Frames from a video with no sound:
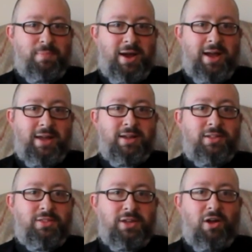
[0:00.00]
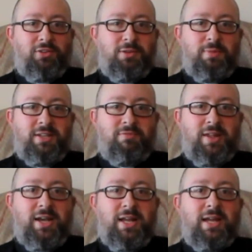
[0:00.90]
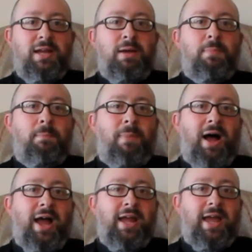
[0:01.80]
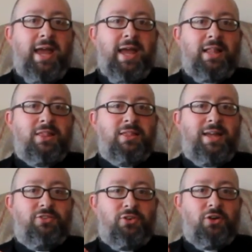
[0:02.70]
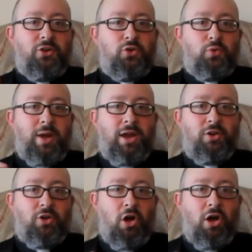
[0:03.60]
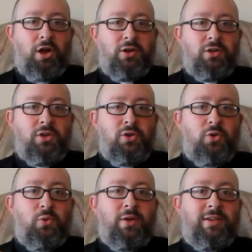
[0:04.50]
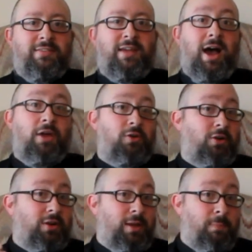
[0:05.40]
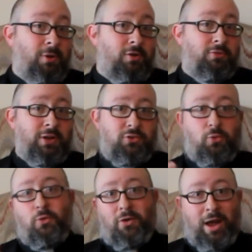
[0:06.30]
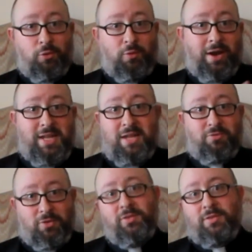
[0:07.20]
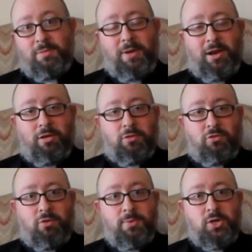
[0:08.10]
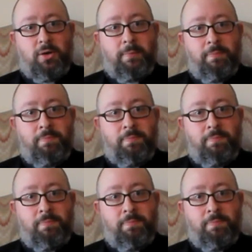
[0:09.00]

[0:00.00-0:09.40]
by the ultimate divinity, but by a lesser creator god who is either imperfect or outright evil, depending on the scripture.